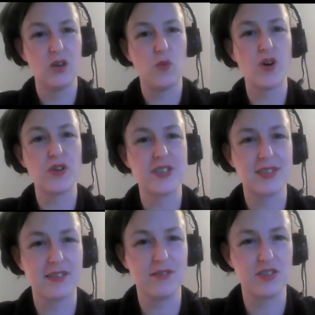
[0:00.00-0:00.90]
what are the
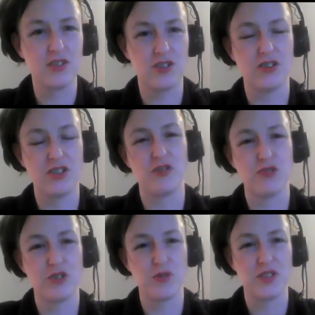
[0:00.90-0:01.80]
skills and the knowledge and
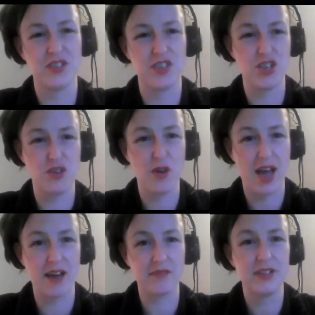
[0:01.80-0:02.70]
resources that you
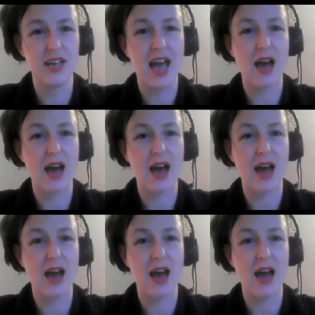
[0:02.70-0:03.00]
have,